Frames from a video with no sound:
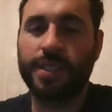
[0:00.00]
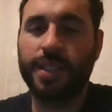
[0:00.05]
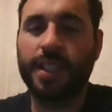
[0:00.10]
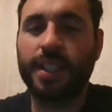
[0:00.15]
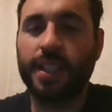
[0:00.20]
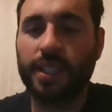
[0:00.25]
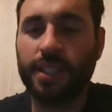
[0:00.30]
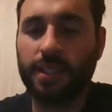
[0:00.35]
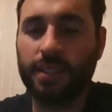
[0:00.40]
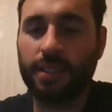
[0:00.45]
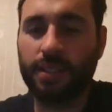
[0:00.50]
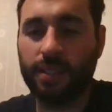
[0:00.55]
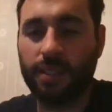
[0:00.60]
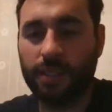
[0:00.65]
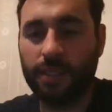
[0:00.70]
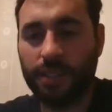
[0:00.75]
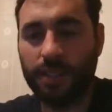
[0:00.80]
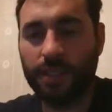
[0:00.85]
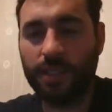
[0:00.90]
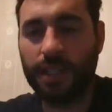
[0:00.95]
sluggish
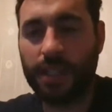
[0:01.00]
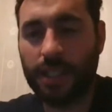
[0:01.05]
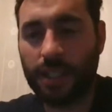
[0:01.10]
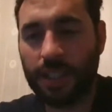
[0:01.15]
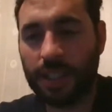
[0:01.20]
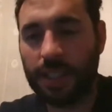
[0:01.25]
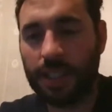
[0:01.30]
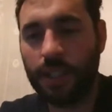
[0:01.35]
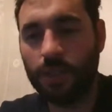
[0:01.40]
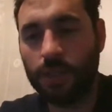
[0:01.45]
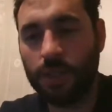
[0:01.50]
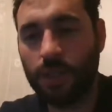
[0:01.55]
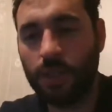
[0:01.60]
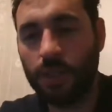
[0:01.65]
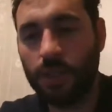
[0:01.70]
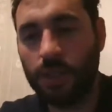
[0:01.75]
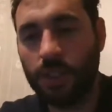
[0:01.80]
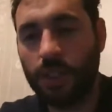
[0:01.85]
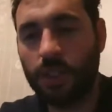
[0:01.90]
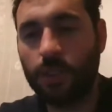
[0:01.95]
down
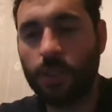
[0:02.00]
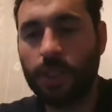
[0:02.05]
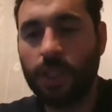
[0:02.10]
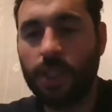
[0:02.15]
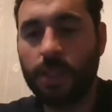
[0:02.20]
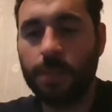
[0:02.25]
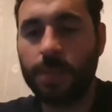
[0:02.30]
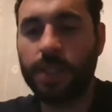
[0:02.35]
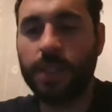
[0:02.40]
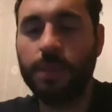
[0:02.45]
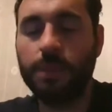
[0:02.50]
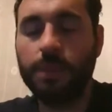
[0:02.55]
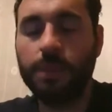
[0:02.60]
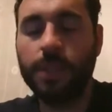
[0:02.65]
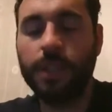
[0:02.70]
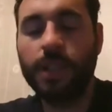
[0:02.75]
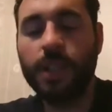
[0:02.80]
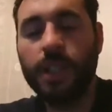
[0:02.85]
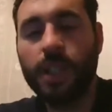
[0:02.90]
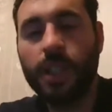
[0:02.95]
on the lower RPM.
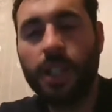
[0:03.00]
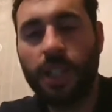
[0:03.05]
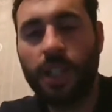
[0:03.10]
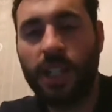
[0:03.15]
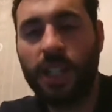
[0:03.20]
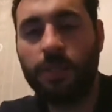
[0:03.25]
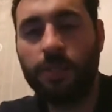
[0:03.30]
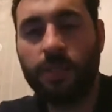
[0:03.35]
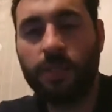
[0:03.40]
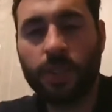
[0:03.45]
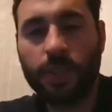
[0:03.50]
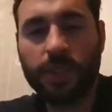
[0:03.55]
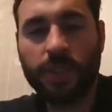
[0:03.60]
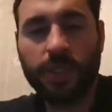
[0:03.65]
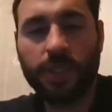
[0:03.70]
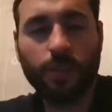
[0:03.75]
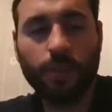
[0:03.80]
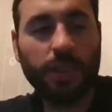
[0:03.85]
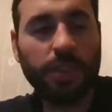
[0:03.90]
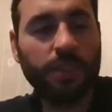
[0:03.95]

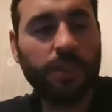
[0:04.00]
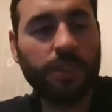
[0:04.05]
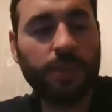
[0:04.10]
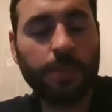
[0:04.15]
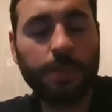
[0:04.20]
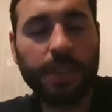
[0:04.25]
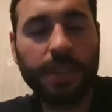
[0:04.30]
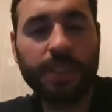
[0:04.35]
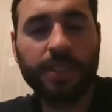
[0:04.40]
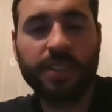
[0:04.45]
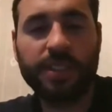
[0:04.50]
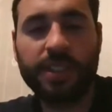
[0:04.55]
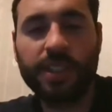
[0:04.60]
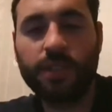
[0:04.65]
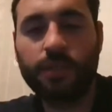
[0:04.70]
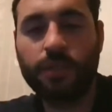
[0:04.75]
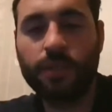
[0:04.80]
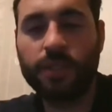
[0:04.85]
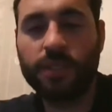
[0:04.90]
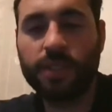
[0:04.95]
M40, one of the biggest
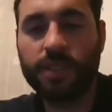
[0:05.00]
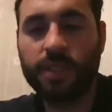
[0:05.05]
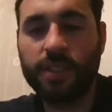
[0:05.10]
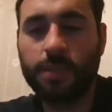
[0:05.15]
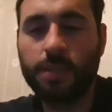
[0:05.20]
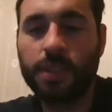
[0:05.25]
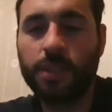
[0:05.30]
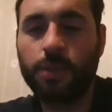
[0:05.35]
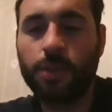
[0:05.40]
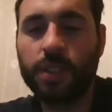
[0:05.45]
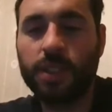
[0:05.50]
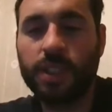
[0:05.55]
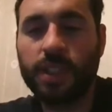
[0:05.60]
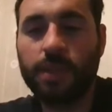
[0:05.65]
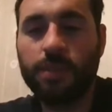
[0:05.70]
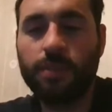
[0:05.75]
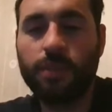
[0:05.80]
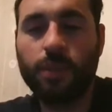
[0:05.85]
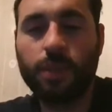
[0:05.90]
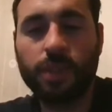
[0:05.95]
differences between an
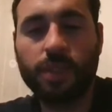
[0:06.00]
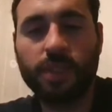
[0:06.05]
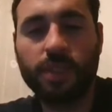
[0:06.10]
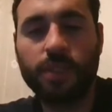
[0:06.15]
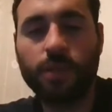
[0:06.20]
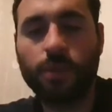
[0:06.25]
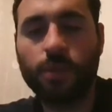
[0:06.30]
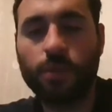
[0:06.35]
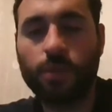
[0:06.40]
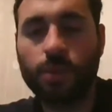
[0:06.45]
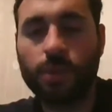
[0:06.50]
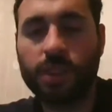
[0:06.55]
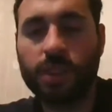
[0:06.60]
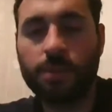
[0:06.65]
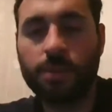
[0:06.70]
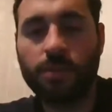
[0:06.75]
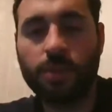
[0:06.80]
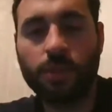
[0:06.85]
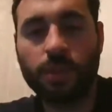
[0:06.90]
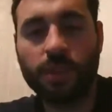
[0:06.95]
M42 to an
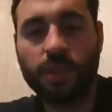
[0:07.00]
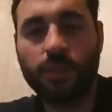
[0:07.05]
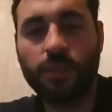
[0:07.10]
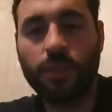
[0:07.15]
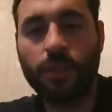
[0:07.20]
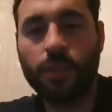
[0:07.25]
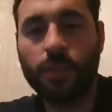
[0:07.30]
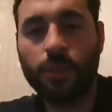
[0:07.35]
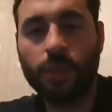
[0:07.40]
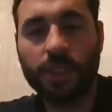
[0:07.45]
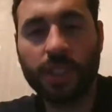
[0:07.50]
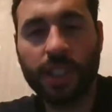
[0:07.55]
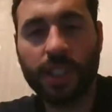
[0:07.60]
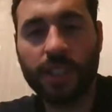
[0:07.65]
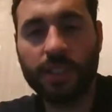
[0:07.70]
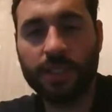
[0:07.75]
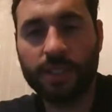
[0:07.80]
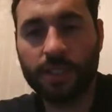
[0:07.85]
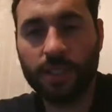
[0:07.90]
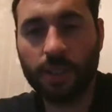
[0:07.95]
M44 when they
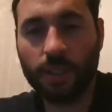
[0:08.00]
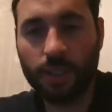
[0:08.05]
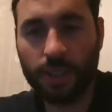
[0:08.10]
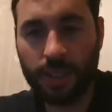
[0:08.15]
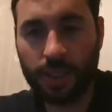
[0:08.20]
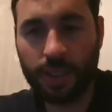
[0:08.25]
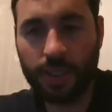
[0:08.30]
are stock